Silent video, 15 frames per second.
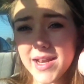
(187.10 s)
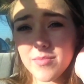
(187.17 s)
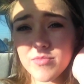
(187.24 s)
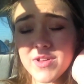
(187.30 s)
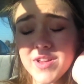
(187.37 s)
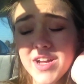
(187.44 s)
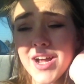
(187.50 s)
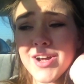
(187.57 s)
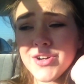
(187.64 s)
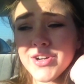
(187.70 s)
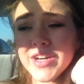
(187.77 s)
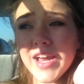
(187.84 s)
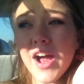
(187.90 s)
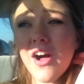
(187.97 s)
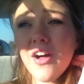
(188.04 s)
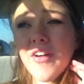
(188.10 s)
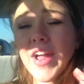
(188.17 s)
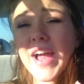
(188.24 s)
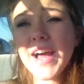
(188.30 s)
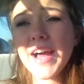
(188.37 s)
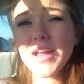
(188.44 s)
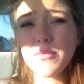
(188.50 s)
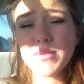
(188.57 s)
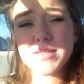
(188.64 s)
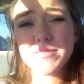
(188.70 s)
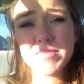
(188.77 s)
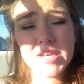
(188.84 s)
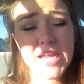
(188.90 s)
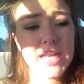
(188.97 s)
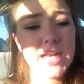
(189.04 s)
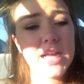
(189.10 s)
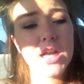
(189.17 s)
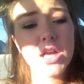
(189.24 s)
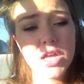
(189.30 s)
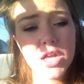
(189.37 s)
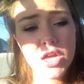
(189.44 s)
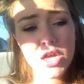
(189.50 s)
and I'm really hungry. All I had was a banana